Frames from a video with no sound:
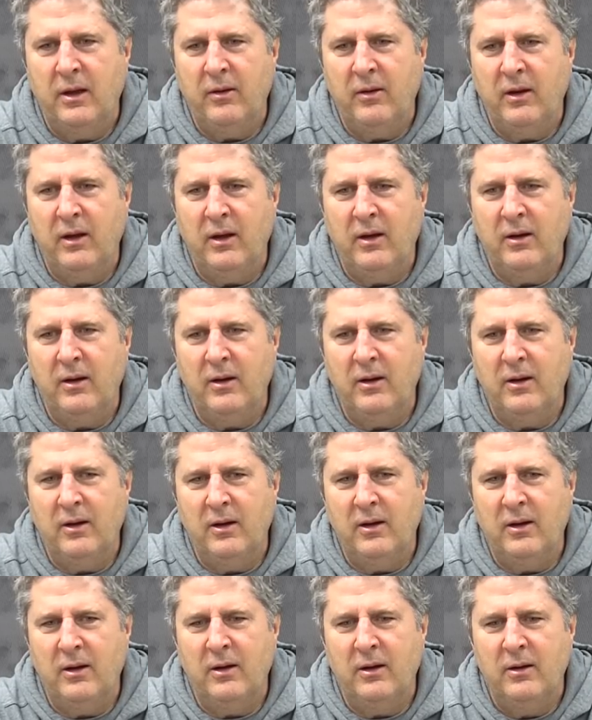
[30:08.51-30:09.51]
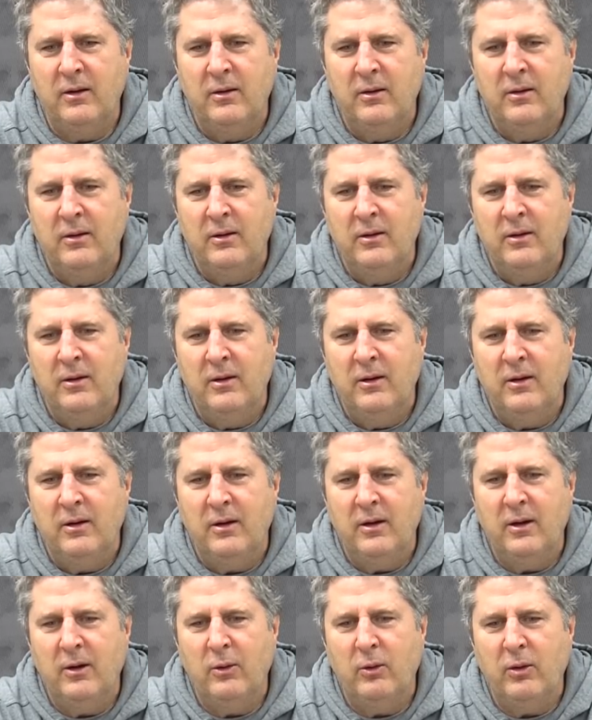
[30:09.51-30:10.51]
then
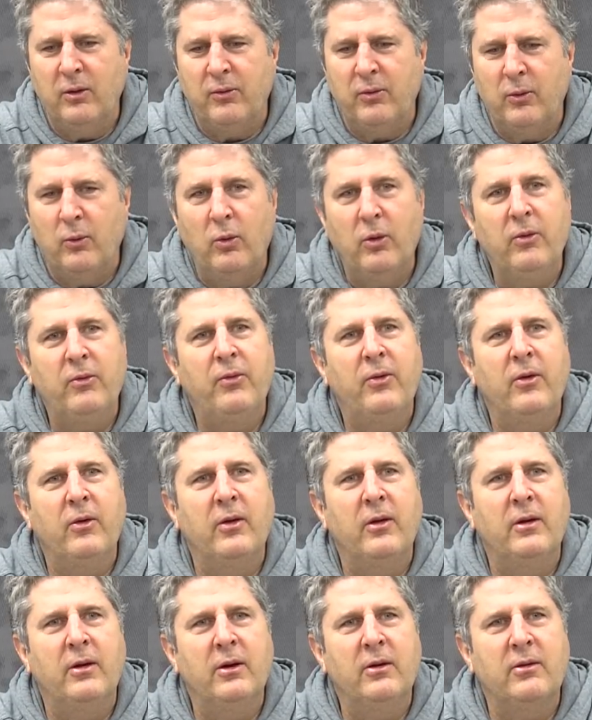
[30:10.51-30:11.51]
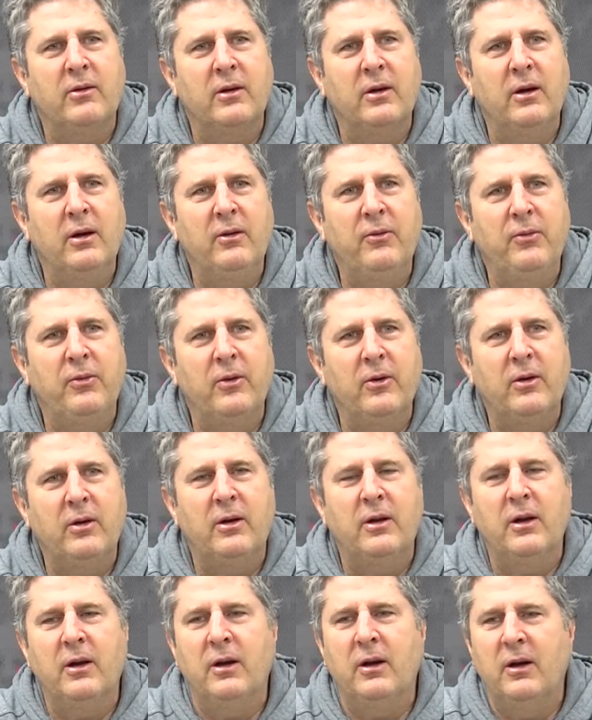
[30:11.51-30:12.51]
if it weren't for the
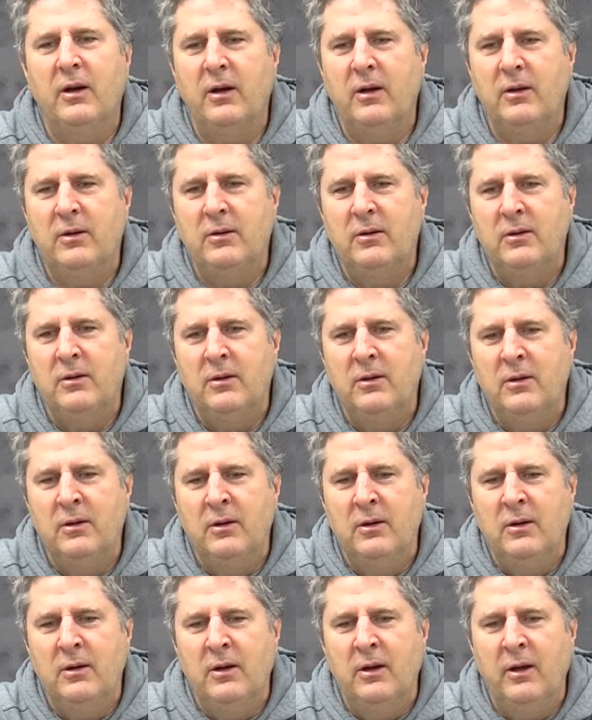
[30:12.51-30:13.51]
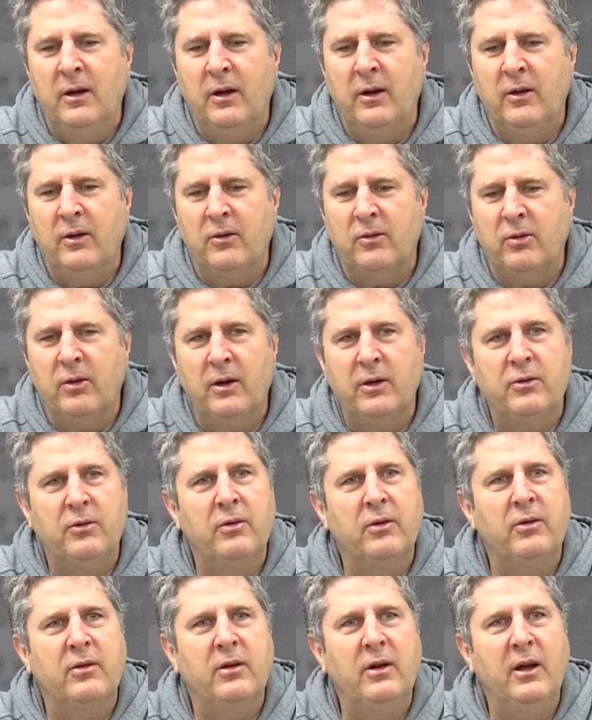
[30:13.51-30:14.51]
discomfort and the
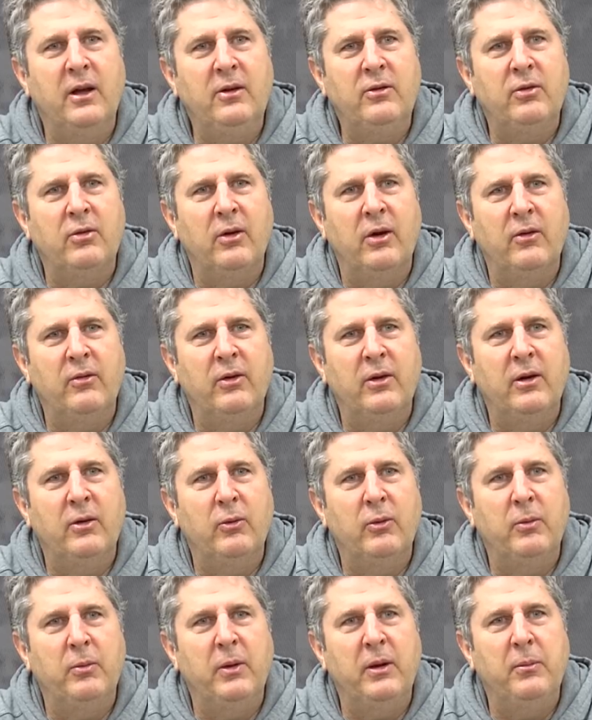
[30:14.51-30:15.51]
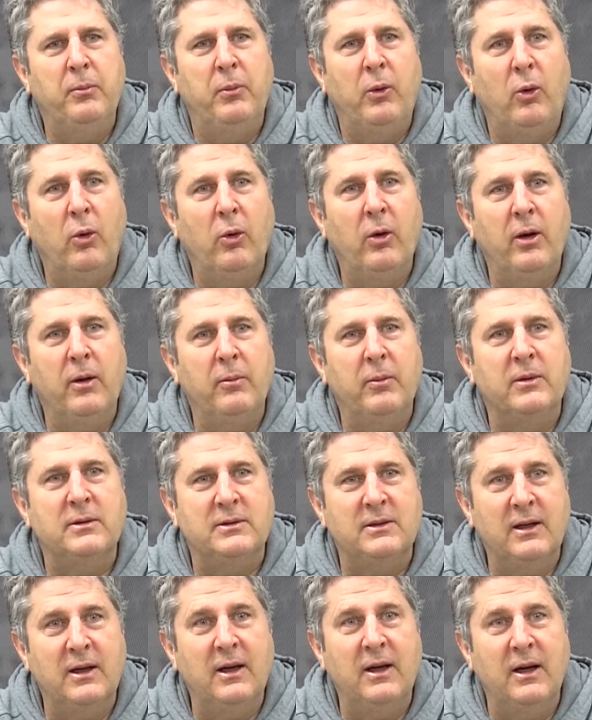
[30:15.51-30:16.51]
treacherous nature of it, it would be boring
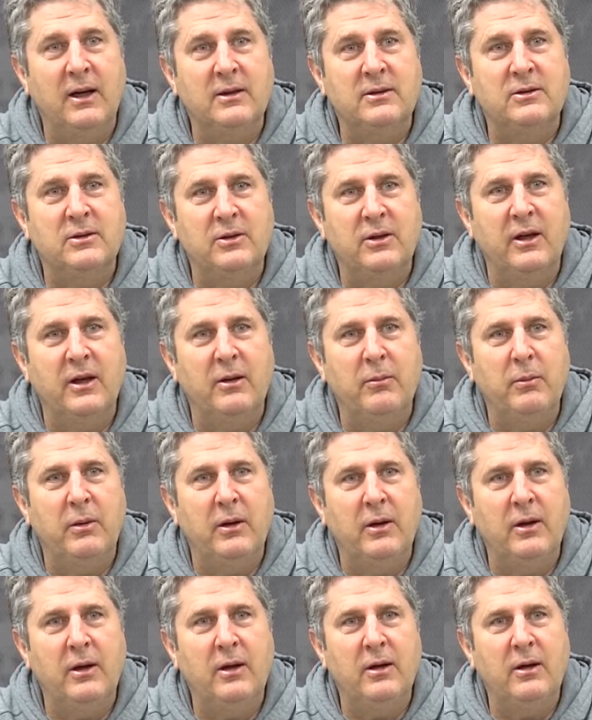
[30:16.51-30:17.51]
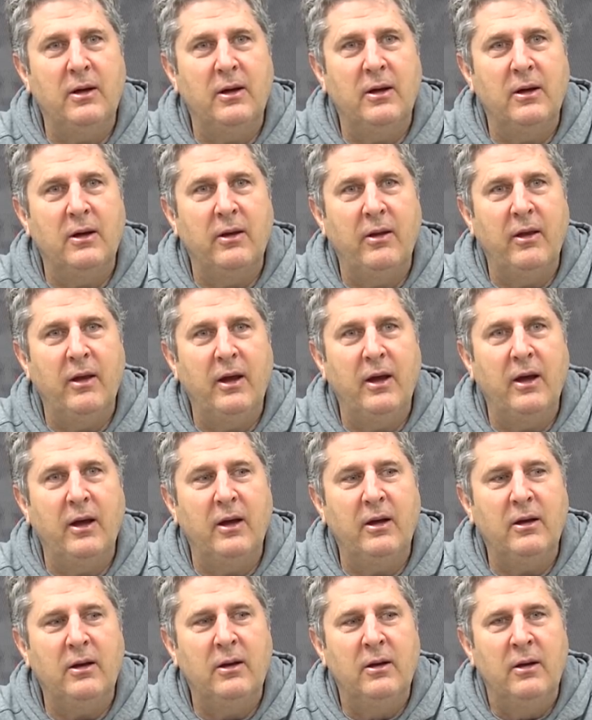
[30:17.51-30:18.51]
besides, so you had monotony on
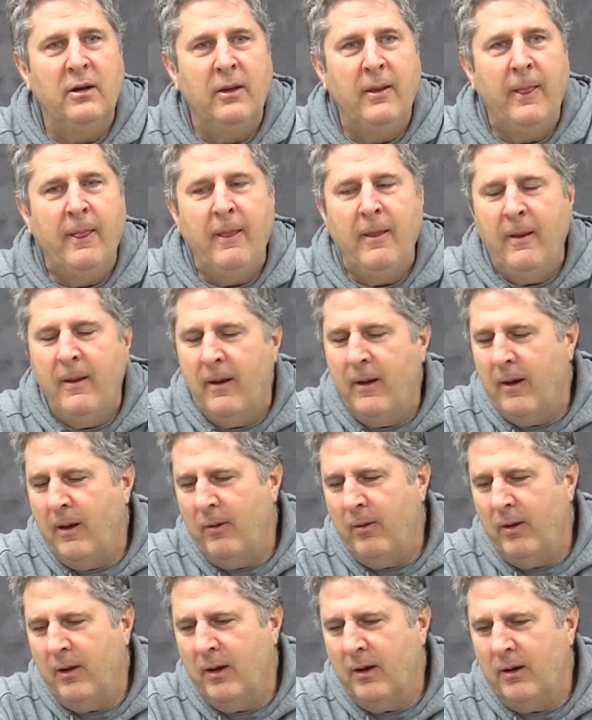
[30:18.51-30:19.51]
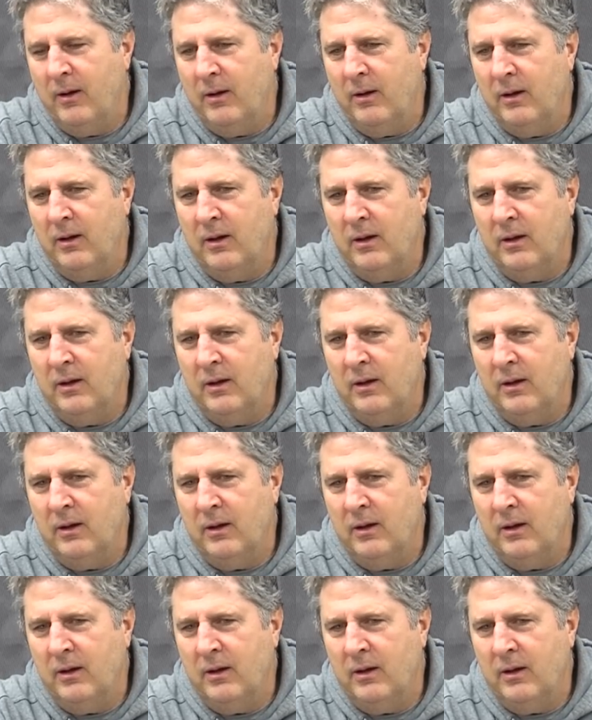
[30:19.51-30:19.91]
that, and then